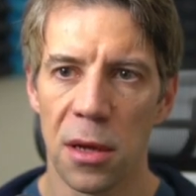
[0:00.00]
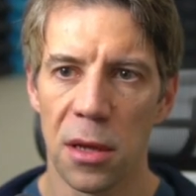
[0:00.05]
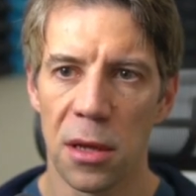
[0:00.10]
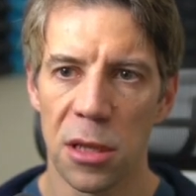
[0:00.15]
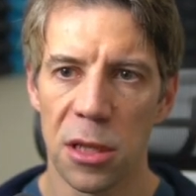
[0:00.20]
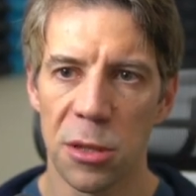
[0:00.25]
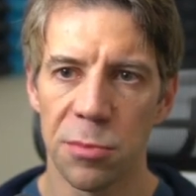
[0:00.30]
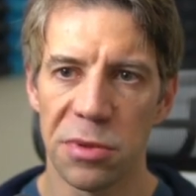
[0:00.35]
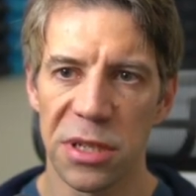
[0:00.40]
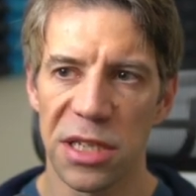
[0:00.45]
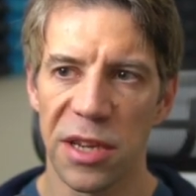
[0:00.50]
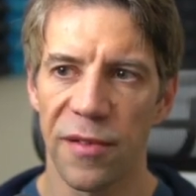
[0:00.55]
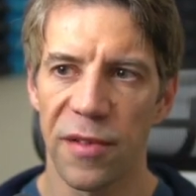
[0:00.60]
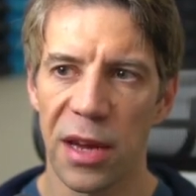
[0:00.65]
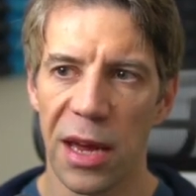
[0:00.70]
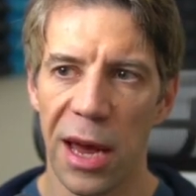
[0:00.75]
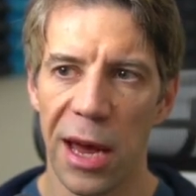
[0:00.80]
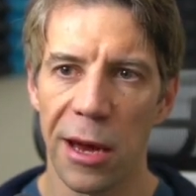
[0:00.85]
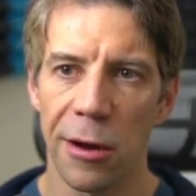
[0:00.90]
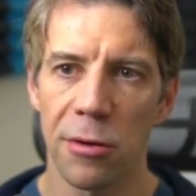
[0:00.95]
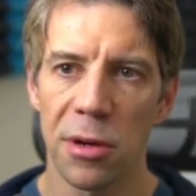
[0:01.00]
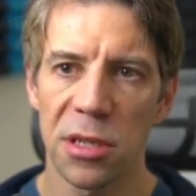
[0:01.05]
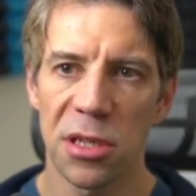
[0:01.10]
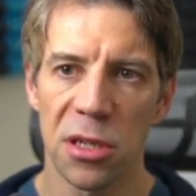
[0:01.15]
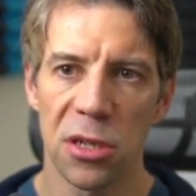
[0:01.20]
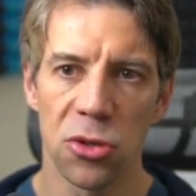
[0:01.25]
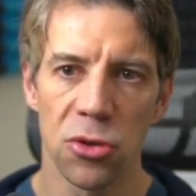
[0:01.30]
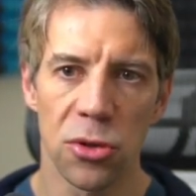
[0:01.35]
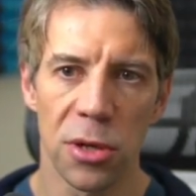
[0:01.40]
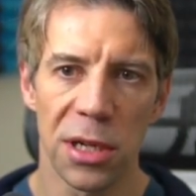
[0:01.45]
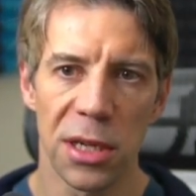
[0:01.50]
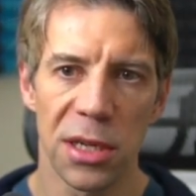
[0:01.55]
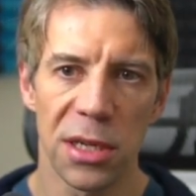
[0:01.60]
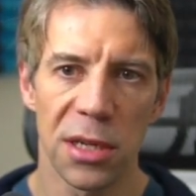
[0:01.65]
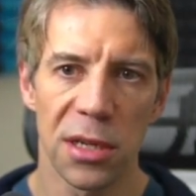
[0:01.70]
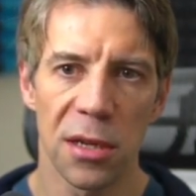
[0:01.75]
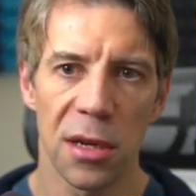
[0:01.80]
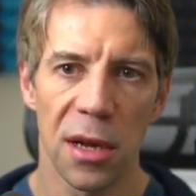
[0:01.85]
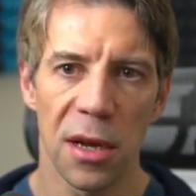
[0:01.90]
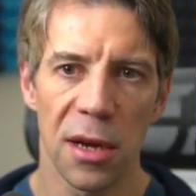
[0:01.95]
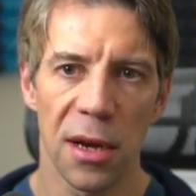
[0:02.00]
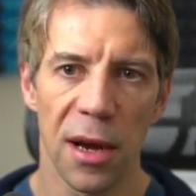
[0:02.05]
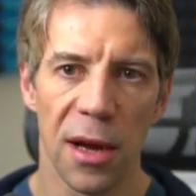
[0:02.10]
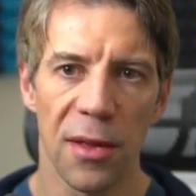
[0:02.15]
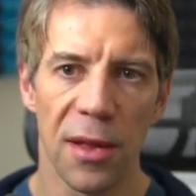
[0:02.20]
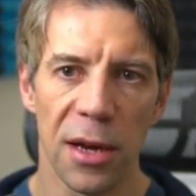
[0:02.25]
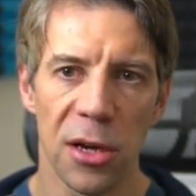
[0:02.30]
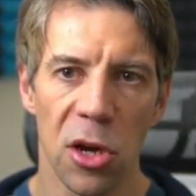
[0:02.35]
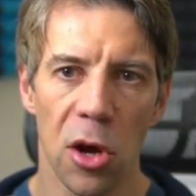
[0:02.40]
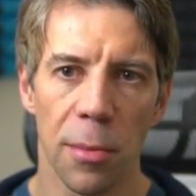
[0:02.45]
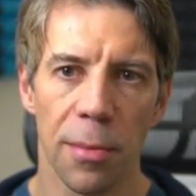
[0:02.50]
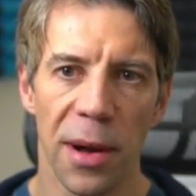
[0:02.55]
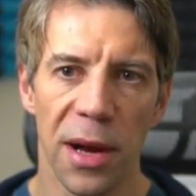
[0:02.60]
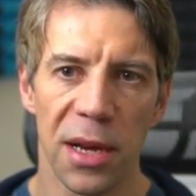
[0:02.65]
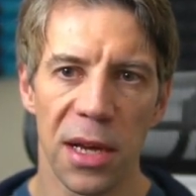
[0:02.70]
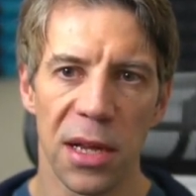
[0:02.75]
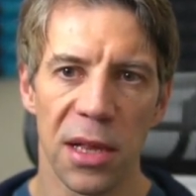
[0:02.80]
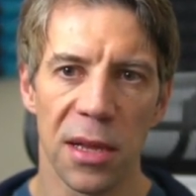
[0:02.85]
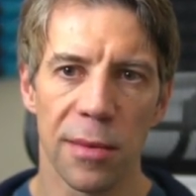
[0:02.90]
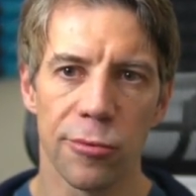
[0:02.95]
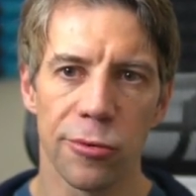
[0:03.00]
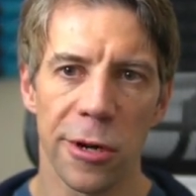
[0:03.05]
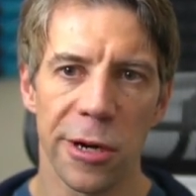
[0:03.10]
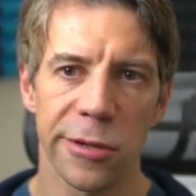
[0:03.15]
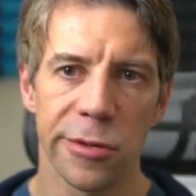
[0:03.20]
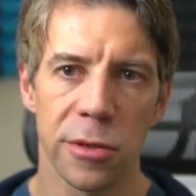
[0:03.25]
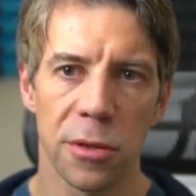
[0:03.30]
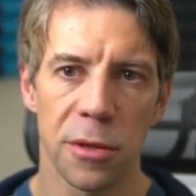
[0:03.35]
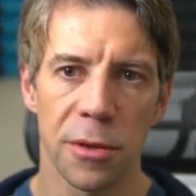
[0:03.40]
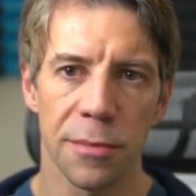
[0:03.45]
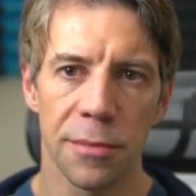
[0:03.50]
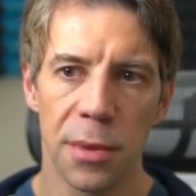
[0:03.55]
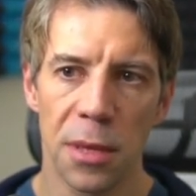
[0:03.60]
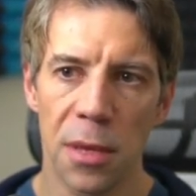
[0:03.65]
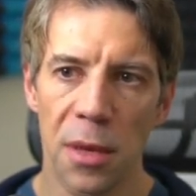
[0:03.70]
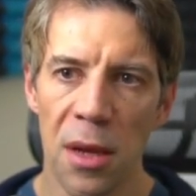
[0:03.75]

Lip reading: specific areas to drill in and then go back in the breadcrumb.